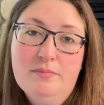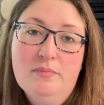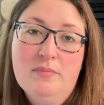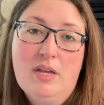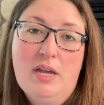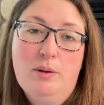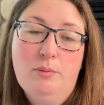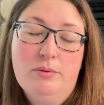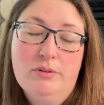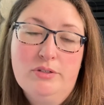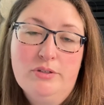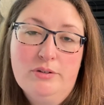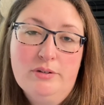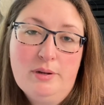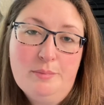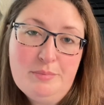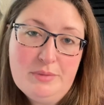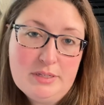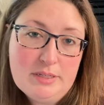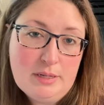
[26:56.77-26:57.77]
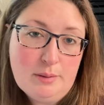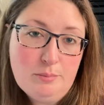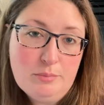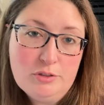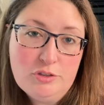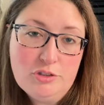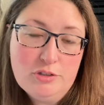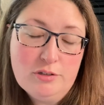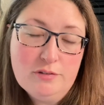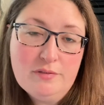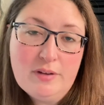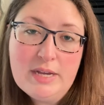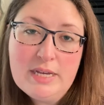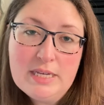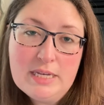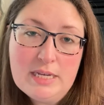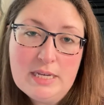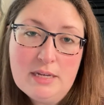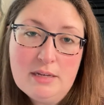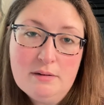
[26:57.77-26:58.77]
I will turn up the temperature if I
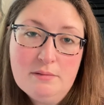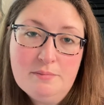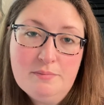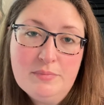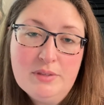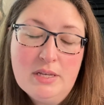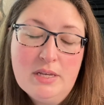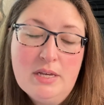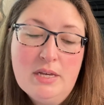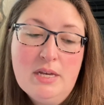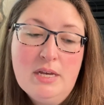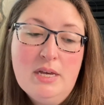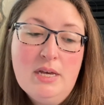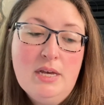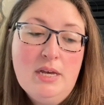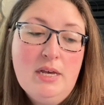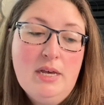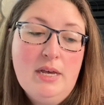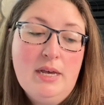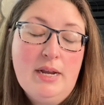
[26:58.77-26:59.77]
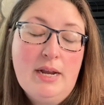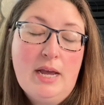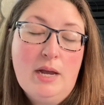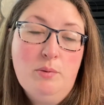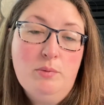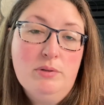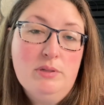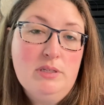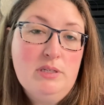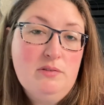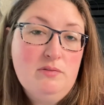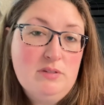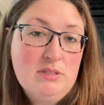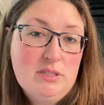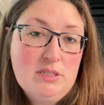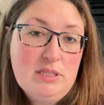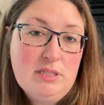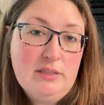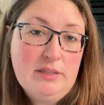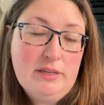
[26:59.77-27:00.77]
can, and I will leave a
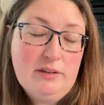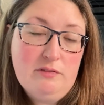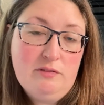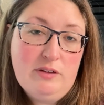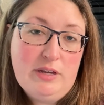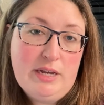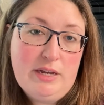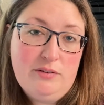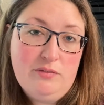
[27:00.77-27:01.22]
ceiling fan